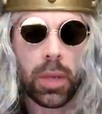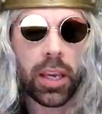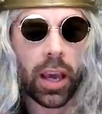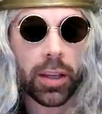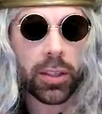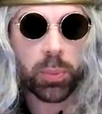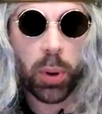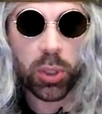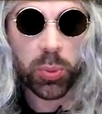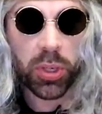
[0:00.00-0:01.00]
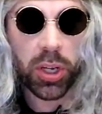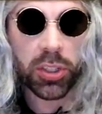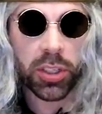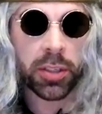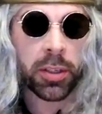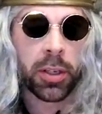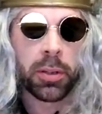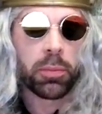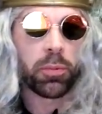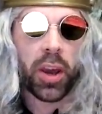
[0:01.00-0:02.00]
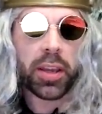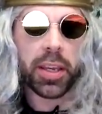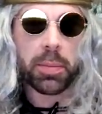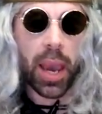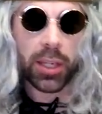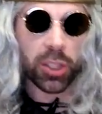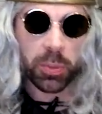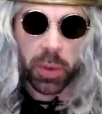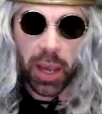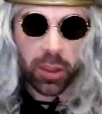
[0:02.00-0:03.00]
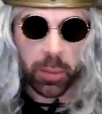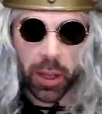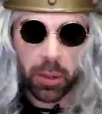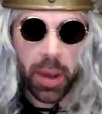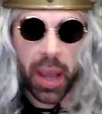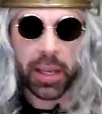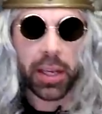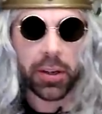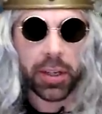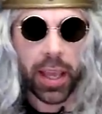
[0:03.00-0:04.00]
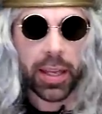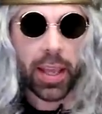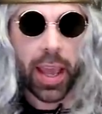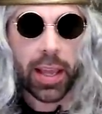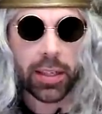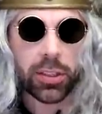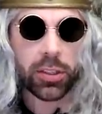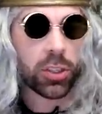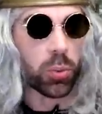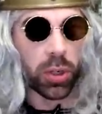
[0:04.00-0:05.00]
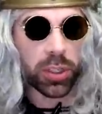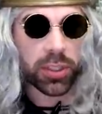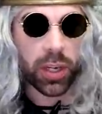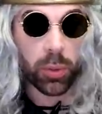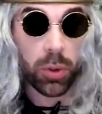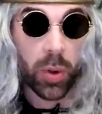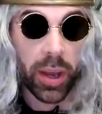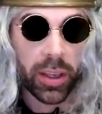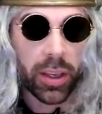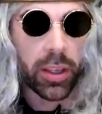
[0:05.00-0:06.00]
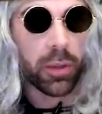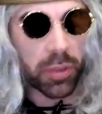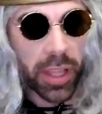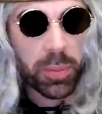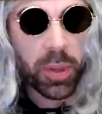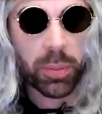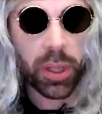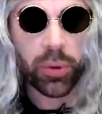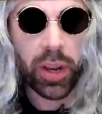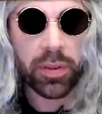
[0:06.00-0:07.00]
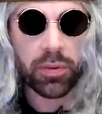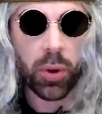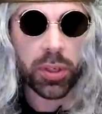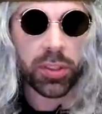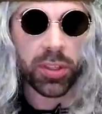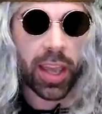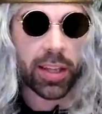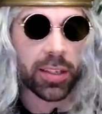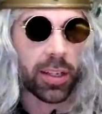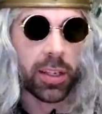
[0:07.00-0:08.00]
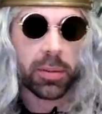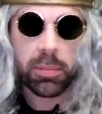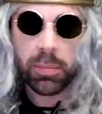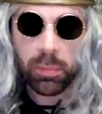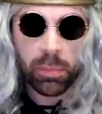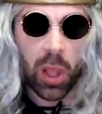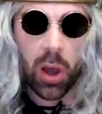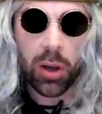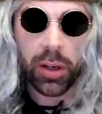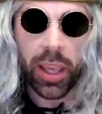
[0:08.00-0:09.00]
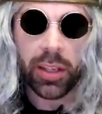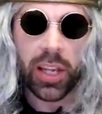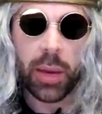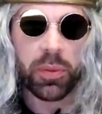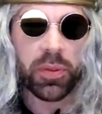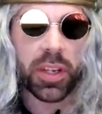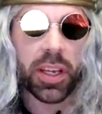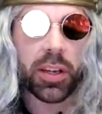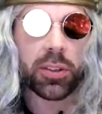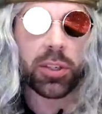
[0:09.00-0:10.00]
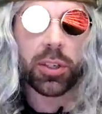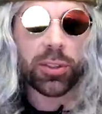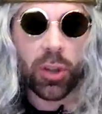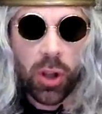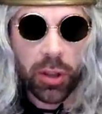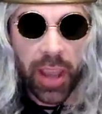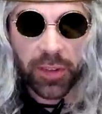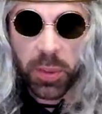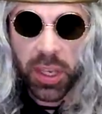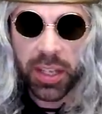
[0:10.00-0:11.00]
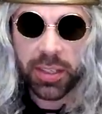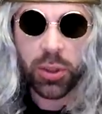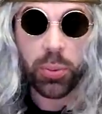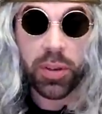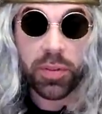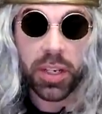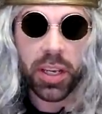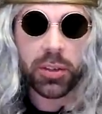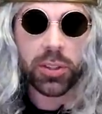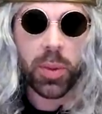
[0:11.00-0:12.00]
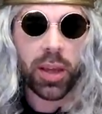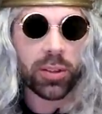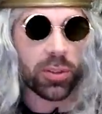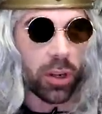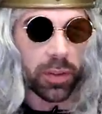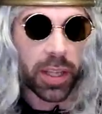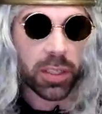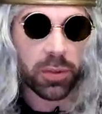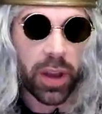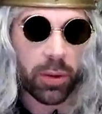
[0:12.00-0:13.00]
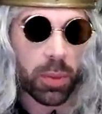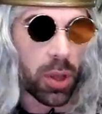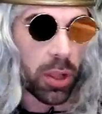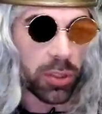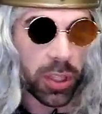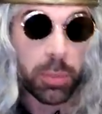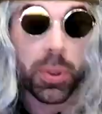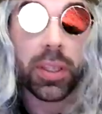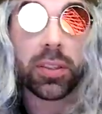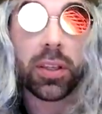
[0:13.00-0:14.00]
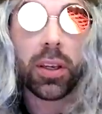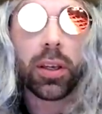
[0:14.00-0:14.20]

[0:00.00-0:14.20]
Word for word: Hey guys, post-production Viking mashup L M L back here again, and just wanted to say real quick, if you like my Bloodraven voice and long, in-depth videos that are so long they have to be cut into three videos about A Song of Ice and Fire mythology, then please